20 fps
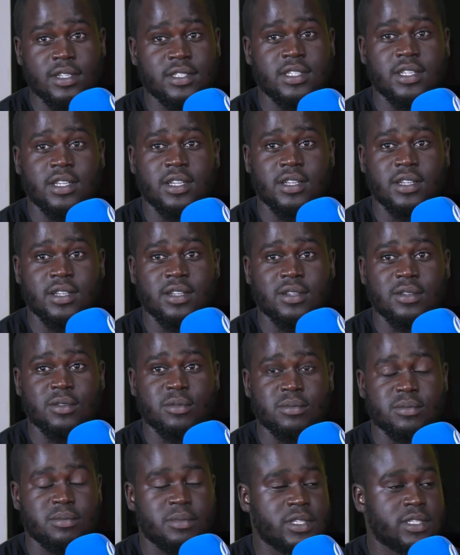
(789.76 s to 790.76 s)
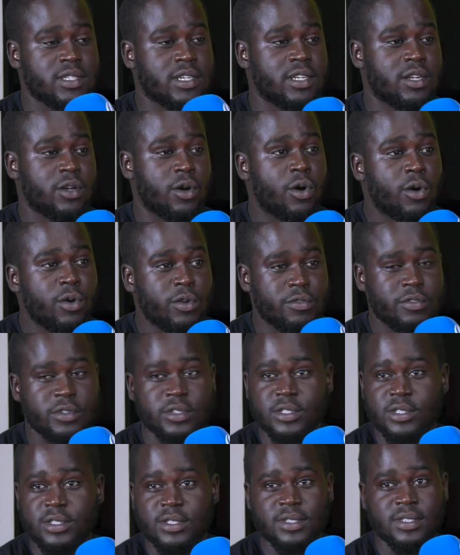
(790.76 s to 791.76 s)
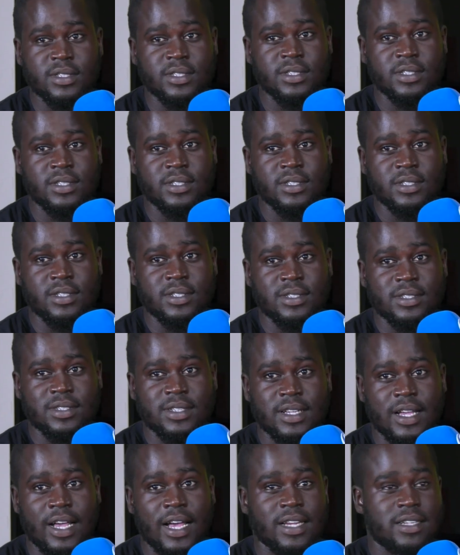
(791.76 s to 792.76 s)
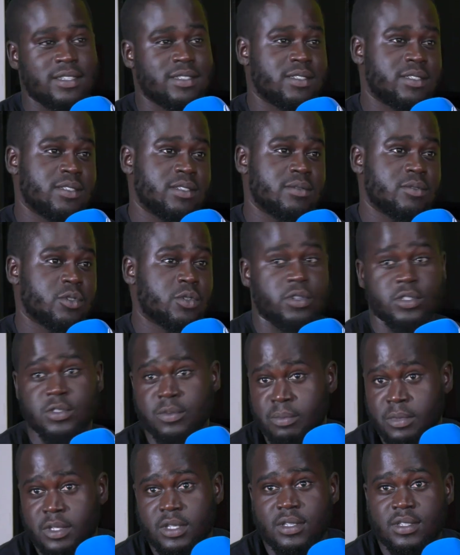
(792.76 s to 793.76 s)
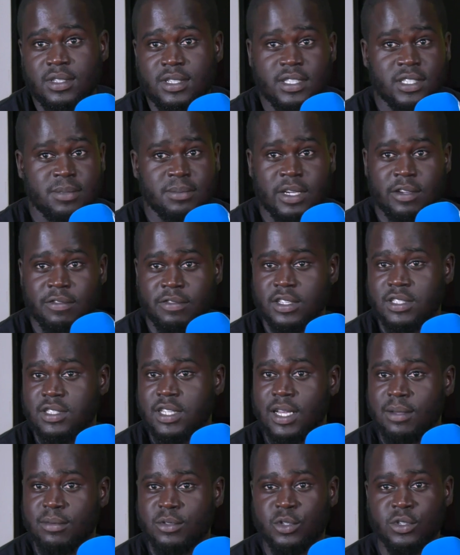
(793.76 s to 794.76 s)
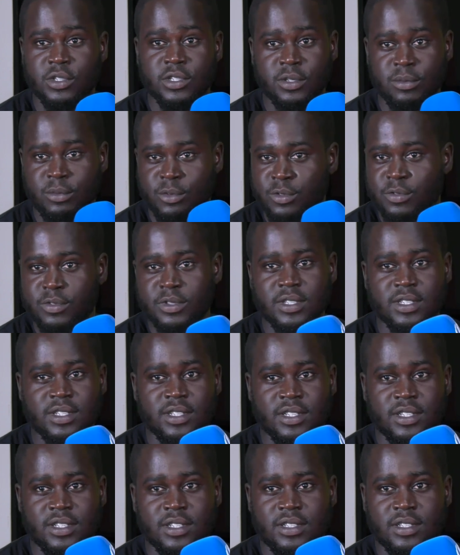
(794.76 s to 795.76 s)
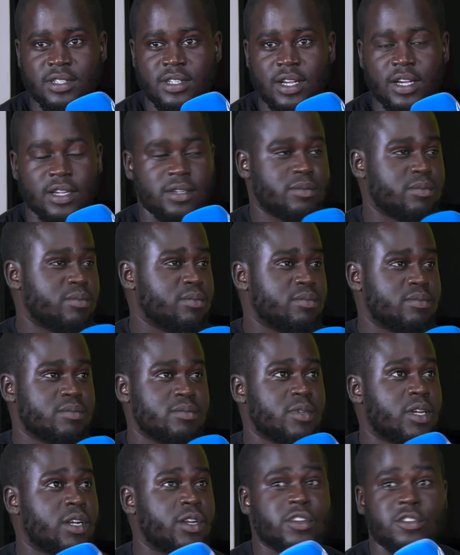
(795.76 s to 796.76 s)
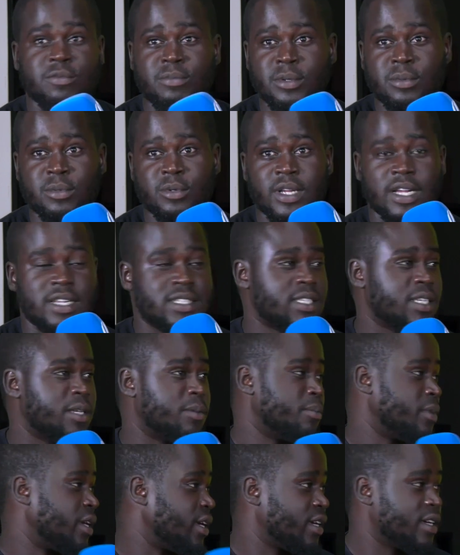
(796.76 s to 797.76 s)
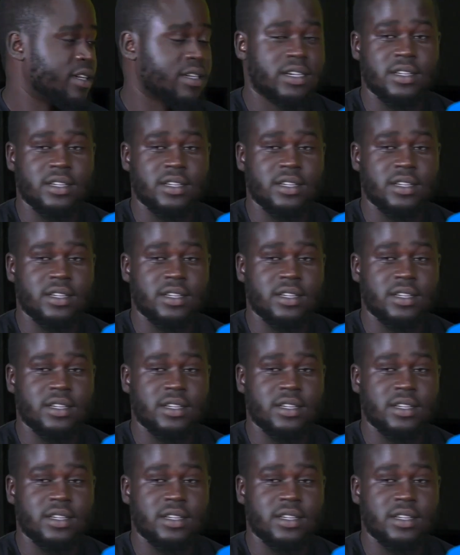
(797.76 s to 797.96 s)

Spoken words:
say basically all of us had, because me, this is my first time shooting a movie. And a lot of people, I'll say Meg